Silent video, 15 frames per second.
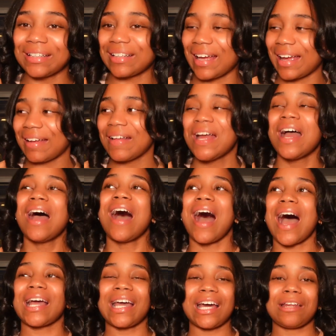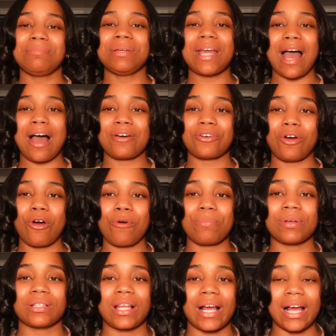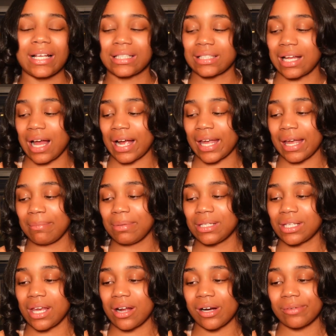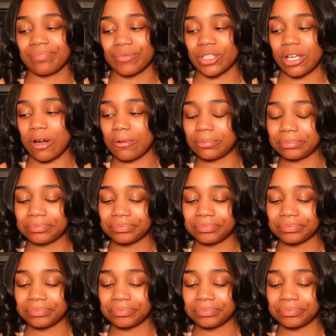Like, I gotta be out in the open. Like I stop, I can't be scared. So,